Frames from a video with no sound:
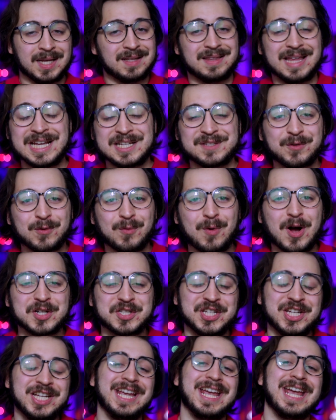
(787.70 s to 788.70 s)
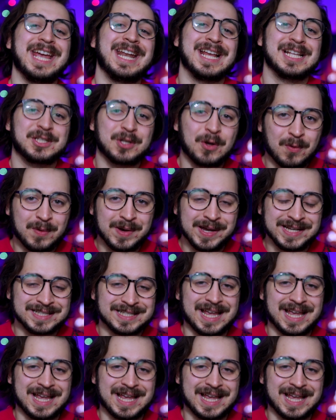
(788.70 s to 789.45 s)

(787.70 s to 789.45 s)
Thanks for watching, and as always,